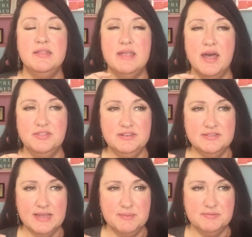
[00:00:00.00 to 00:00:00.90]
Now, these
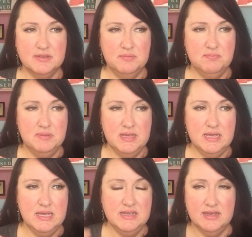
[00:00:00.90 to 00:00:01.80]
steps can
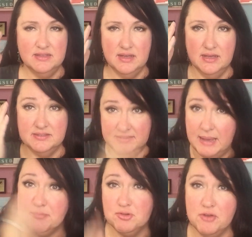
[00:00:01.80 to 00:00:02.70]
be
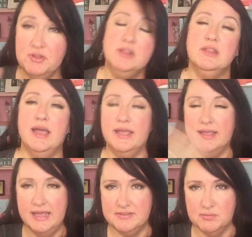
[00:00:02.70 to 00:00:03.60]
step-driven,
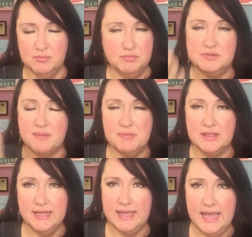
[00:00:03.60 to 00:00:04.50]
like something
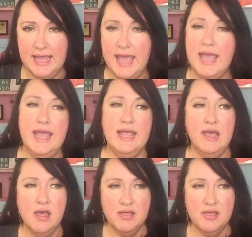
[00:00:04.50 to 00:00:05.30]
like AA.